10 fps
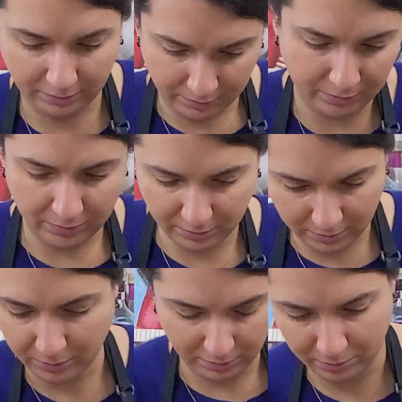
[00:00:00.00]
and
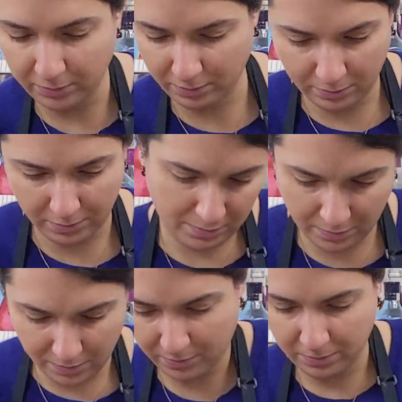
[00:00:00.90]
breadcrumbs next to you
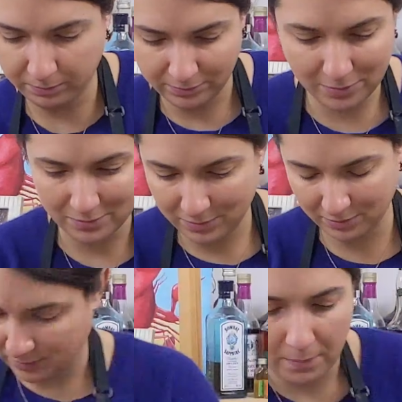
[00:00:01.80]
and start shaping
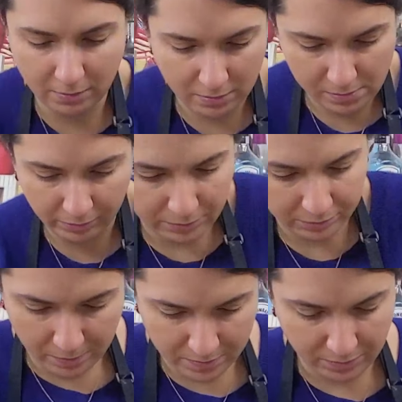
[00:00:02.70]
the Scotch eggs.
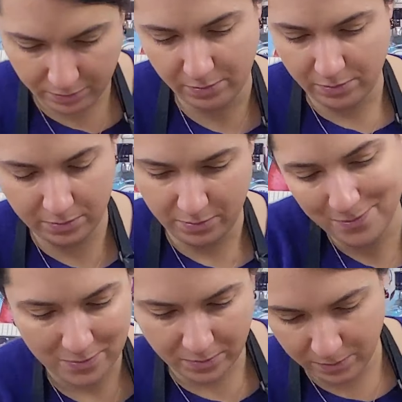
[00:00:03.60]
You can either spread the